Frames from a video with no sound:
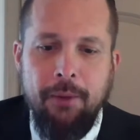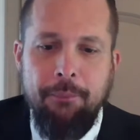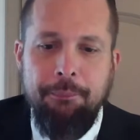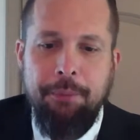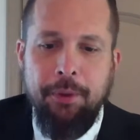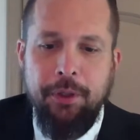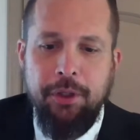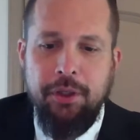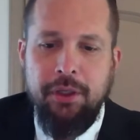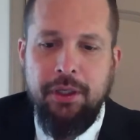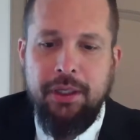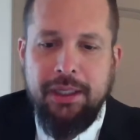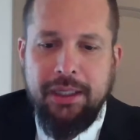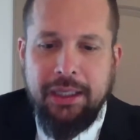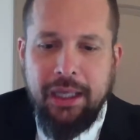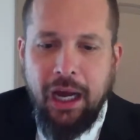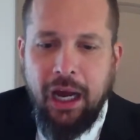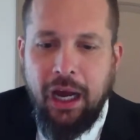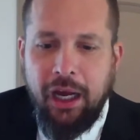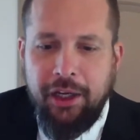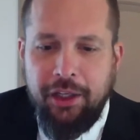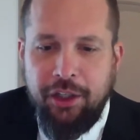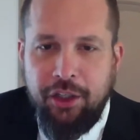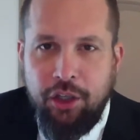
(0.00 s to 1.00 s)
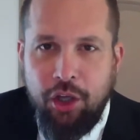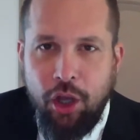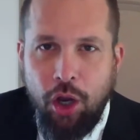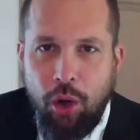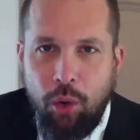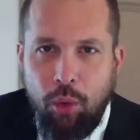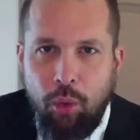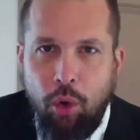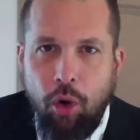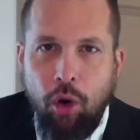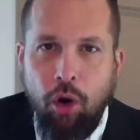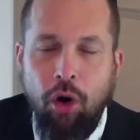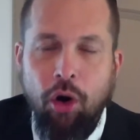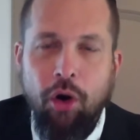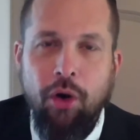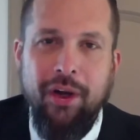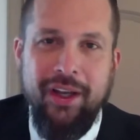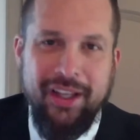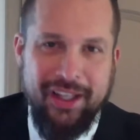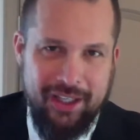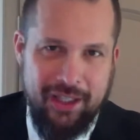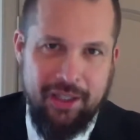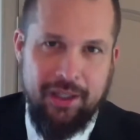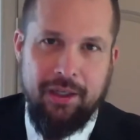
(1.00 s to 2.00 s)
but you gotta go all
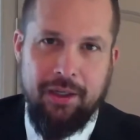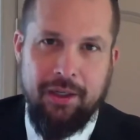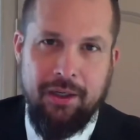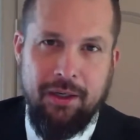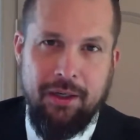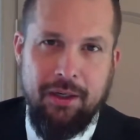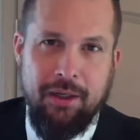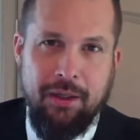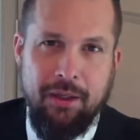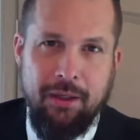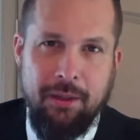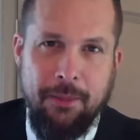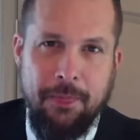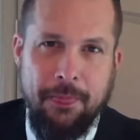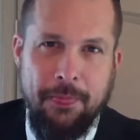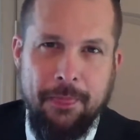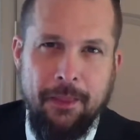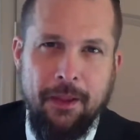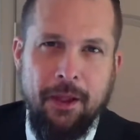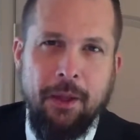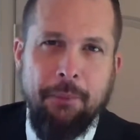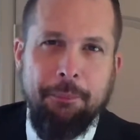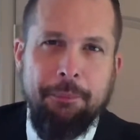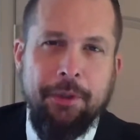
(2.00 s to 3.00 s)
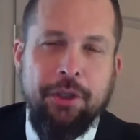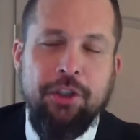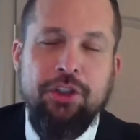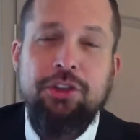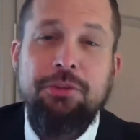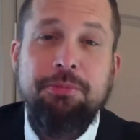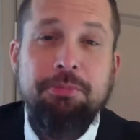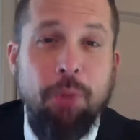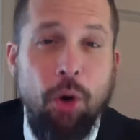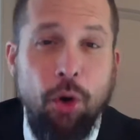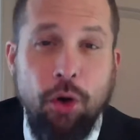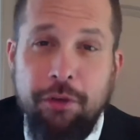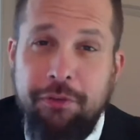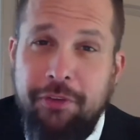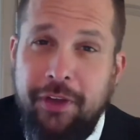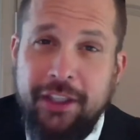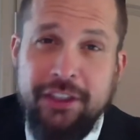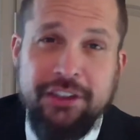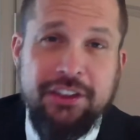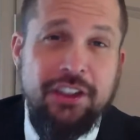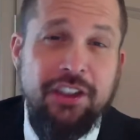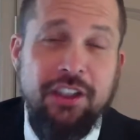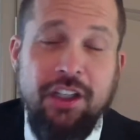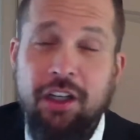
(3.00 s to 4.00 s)
in because
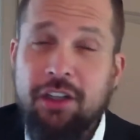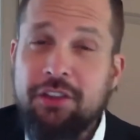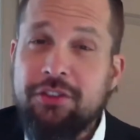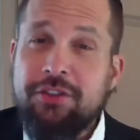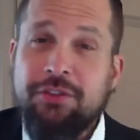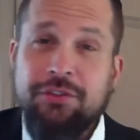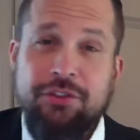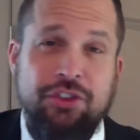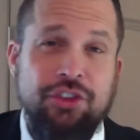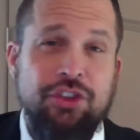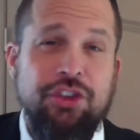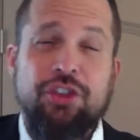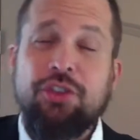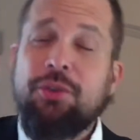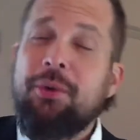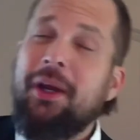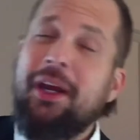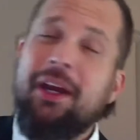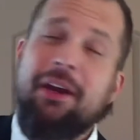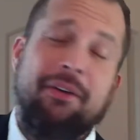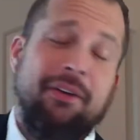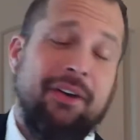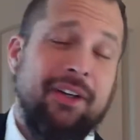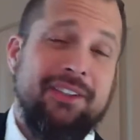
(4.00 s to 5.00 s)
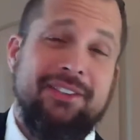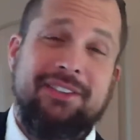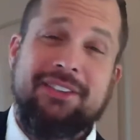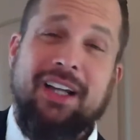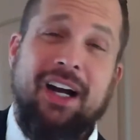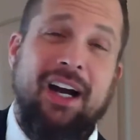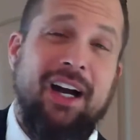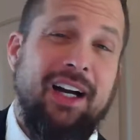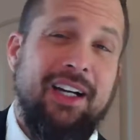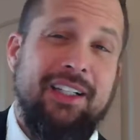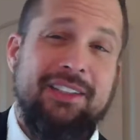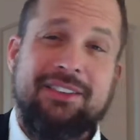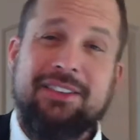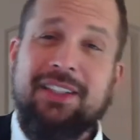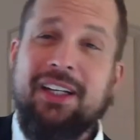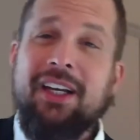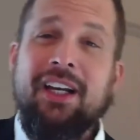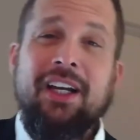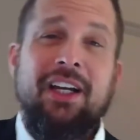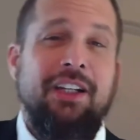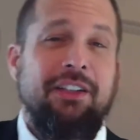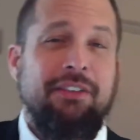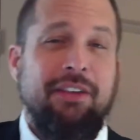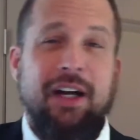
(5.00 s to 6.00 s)
motivation comes from two areas, guys,
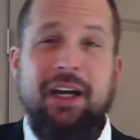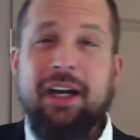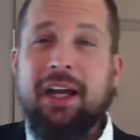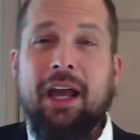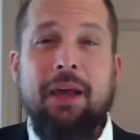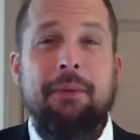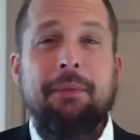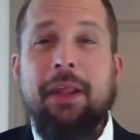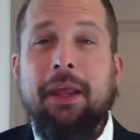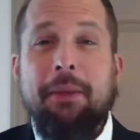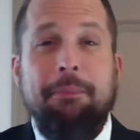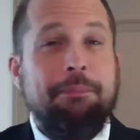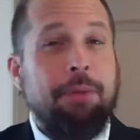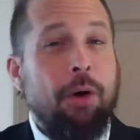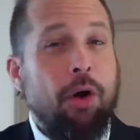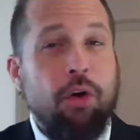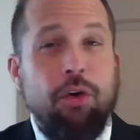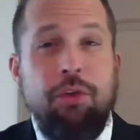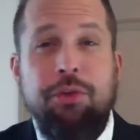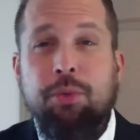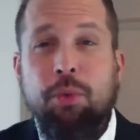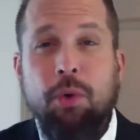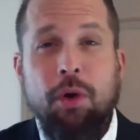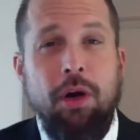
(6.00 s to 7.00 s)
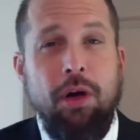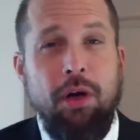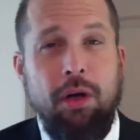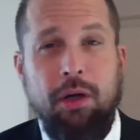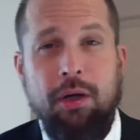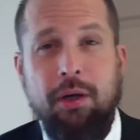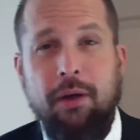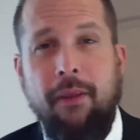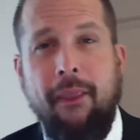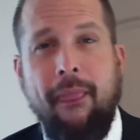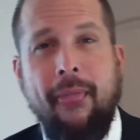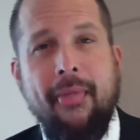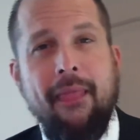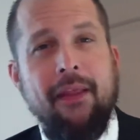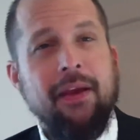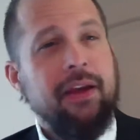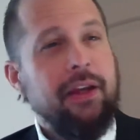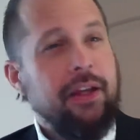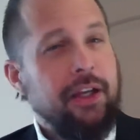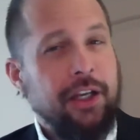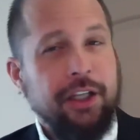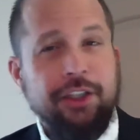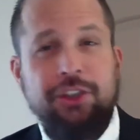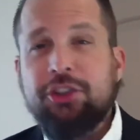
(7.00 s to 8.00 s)
right? And they both work:
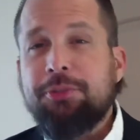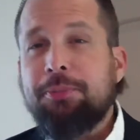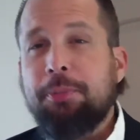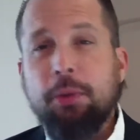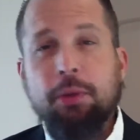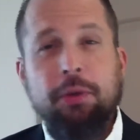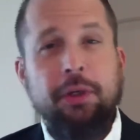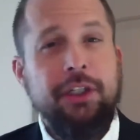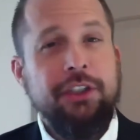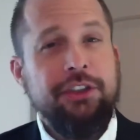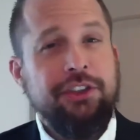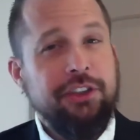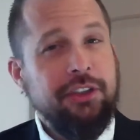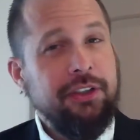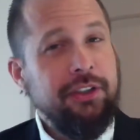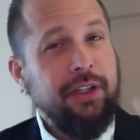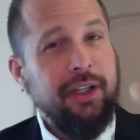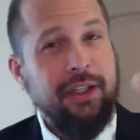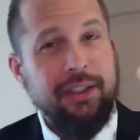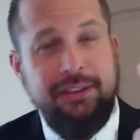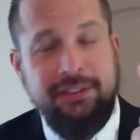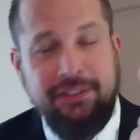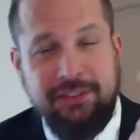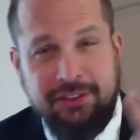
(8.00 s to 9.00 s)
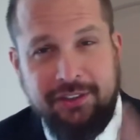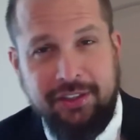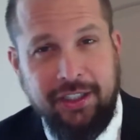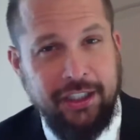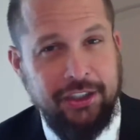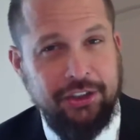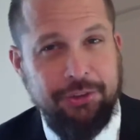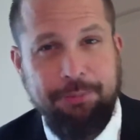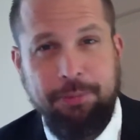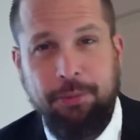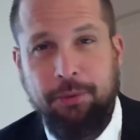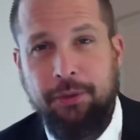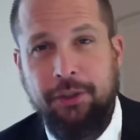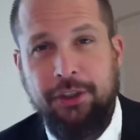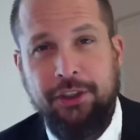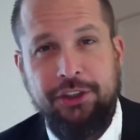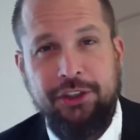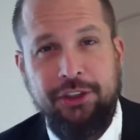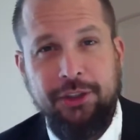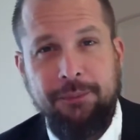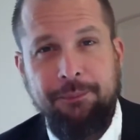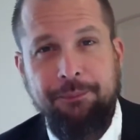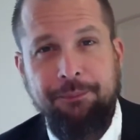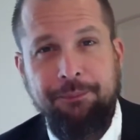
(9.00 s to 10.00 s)
inspiration and desperation.